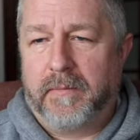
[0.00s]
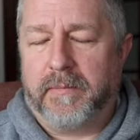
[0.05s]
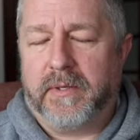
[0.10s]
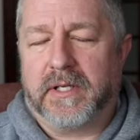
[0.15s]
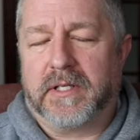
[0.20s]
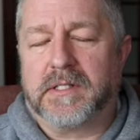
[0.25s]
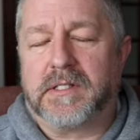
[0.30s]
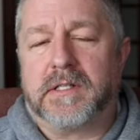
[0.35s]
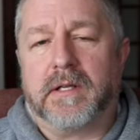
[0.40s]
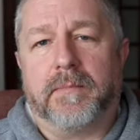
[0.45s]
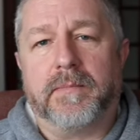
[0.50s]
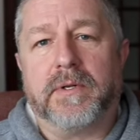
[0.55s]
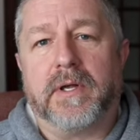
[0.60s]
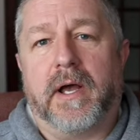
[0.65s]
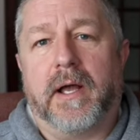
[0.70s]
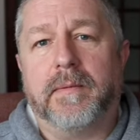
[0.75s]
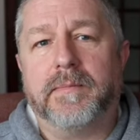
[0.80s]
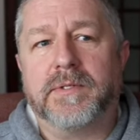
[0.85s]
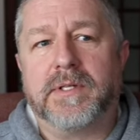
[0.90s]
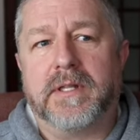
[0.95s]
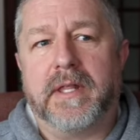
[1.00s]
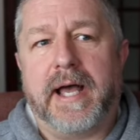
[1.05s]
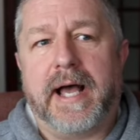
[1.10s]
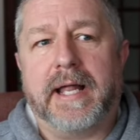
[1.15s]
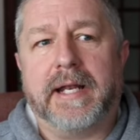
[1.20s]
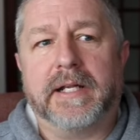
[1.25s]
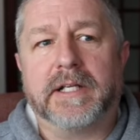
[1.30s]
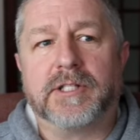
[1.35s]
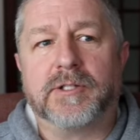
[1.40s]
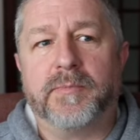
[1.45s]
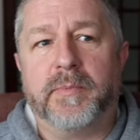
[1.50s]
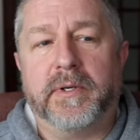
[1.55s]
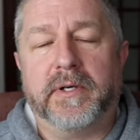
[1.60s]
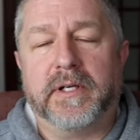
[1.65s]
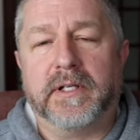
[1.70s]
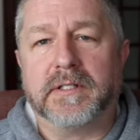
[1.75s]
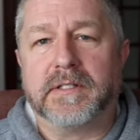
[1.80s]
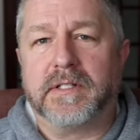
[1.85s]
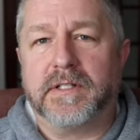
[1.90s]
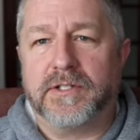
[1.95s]
because sometimes that
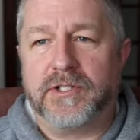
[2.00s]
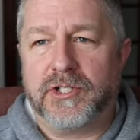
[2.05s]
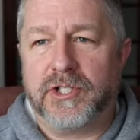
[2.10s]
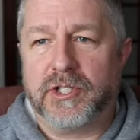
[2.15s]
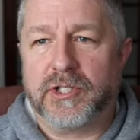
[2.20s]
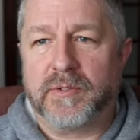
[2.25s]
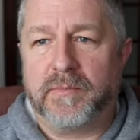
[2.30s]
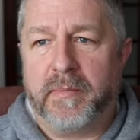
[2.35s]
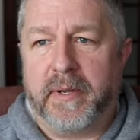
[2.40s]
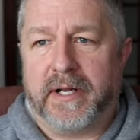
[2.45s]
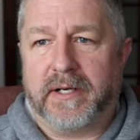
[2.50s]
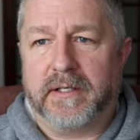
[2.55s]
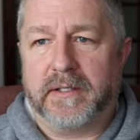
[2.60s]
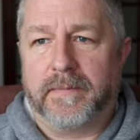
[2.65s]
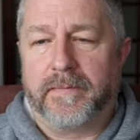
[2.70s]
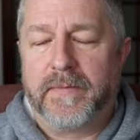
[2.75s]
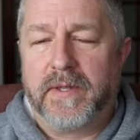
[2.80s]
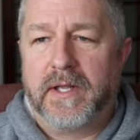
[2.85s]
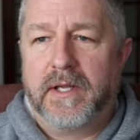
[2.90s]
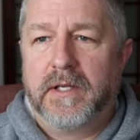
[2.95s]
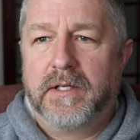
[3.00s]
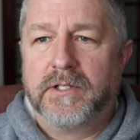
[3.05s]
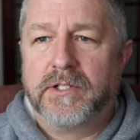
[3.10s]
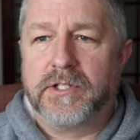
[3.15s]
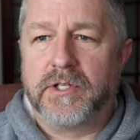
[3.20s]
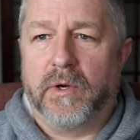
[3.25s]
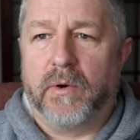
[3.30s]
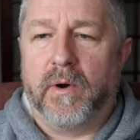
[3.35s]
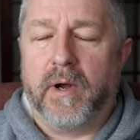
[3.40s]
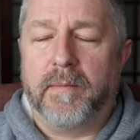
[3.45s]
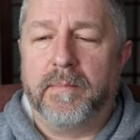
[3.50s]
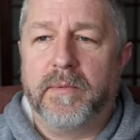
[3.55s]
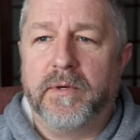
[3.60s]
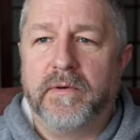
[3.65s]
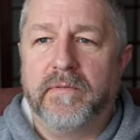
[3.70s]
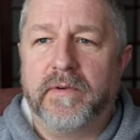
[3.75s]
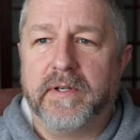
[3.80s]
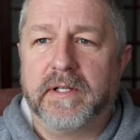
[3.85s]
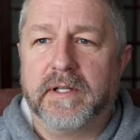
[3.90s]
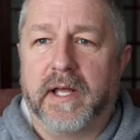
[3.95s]
experience is just better. So a
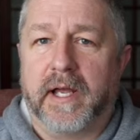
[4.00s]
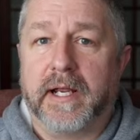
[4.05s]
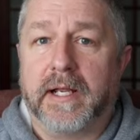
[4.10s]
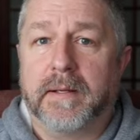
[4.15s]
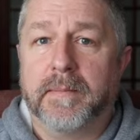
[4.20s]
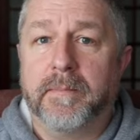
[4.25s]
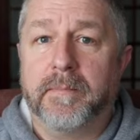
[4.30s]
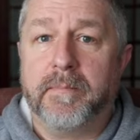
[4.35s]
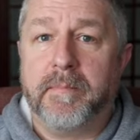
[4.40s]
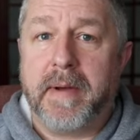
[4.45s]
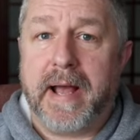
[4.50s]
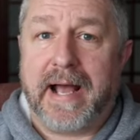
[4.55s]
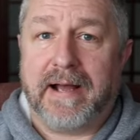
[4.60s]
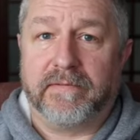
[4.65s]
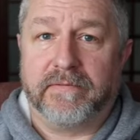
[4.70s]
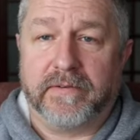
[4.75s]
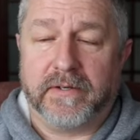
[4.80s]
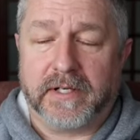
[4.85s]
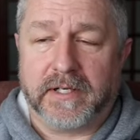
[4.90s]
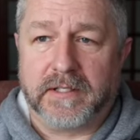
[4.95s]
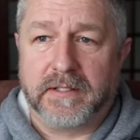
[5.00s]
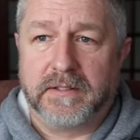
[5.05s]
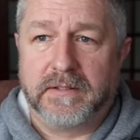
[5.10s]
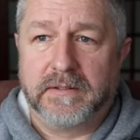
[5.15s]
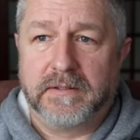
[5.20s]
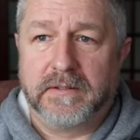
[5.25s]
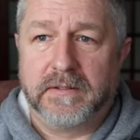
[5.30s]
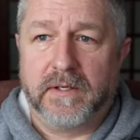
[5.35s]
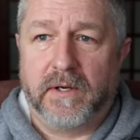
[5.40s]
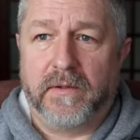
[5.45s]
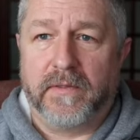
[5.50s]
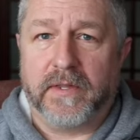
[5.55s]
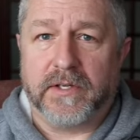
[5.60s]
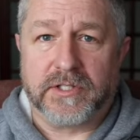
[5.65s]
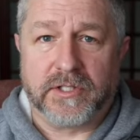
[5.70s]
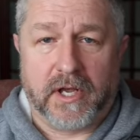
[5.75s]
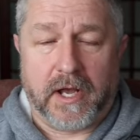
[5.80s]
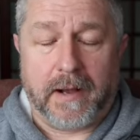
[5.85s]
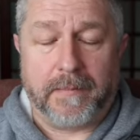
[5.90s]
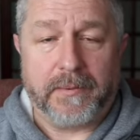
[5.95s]
movie like Maverick, the
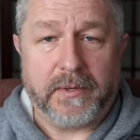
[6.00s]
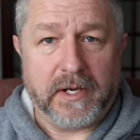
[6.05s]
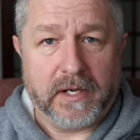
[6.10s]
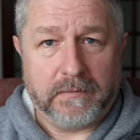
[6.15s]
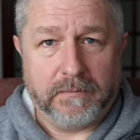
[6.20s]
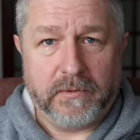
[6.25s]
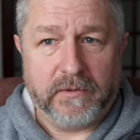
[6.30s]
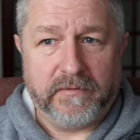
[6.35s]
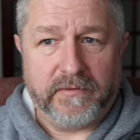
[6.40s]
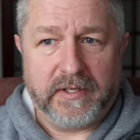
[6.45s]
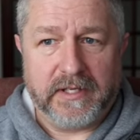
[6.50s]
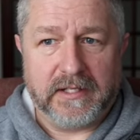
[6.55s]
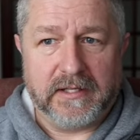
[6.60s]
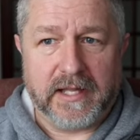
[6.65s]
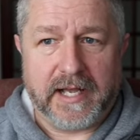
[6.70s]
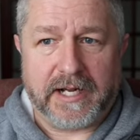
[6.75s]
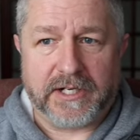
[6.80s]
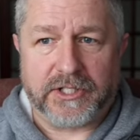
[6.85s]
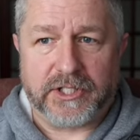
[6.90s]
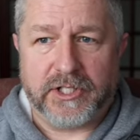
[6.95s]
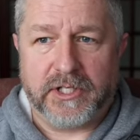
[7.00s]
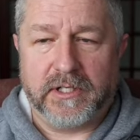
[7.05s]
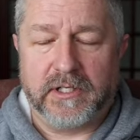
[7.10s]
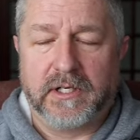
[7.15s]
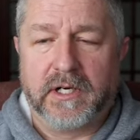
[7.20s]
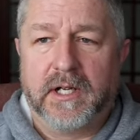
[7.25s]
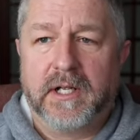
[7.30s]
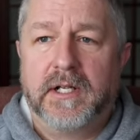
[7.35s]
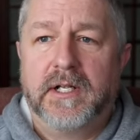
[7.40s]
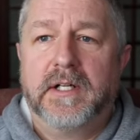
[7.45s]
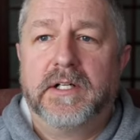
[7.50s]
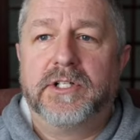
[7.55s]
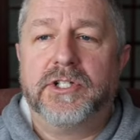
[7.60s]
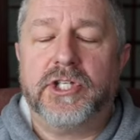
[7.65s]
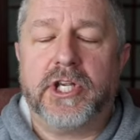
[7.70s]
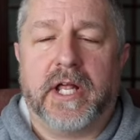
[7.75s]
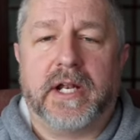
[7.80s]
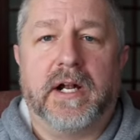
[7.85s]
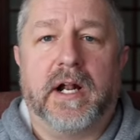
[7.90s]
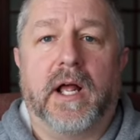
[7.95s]
Top Gun movie last year,
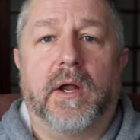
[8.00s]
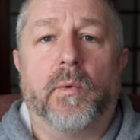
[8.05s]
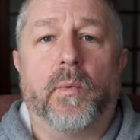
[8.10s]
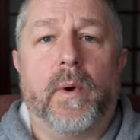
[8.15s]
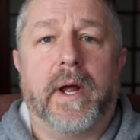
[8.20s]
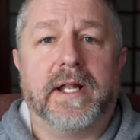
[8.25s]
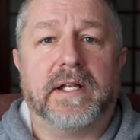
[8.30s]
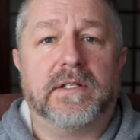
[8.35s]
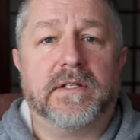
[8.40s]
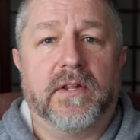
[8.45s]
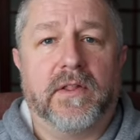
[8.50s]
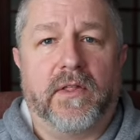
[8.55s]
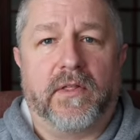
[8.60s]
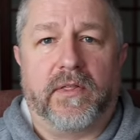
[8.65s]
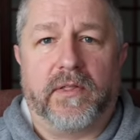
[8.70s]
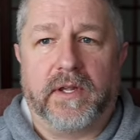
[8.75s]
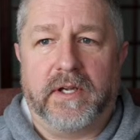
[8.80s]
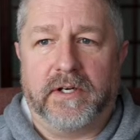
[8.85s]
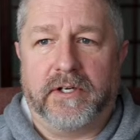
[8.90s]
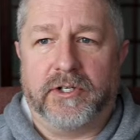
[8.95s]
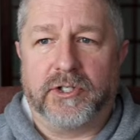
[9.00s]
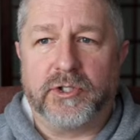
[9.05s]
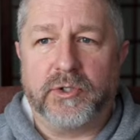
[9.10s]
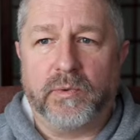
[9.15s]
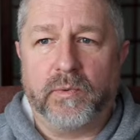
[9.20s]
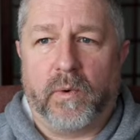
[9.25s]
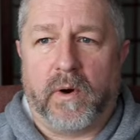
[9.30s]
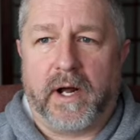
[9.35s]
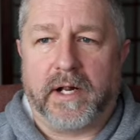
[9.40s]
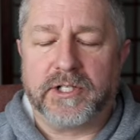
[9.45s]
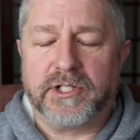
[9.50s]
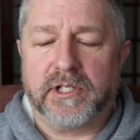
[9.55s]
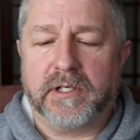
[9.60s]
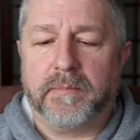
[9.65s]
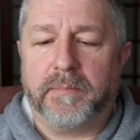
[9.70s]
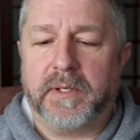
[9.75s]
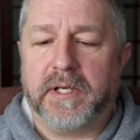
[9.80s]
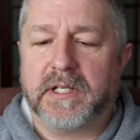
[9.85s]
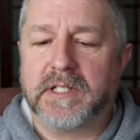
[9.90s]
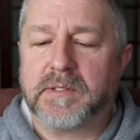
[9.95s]
Jen and I went to the theater to watch
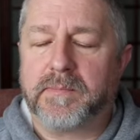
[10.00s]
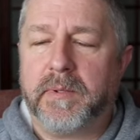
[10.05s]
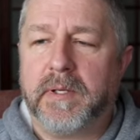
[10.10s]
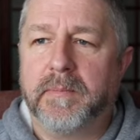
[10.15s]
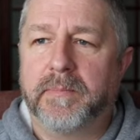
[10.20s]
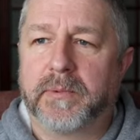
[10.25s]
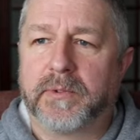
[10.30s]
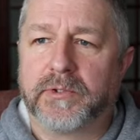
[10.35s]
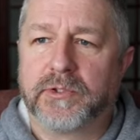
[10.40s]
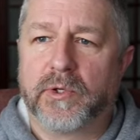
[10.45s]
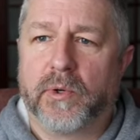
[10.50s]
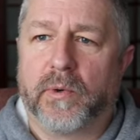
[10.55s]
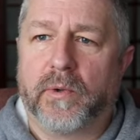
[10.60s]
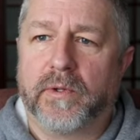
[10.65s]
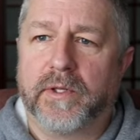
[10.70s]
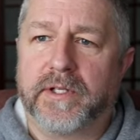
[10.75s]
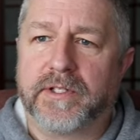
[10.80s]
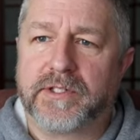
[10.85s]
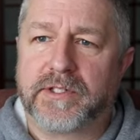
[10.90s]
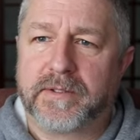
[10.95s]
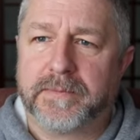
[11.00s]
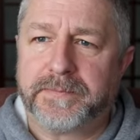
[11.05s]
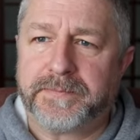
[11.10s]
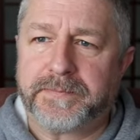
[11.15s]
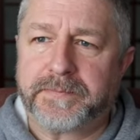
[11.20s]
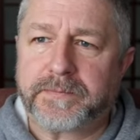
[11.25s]
it because people told us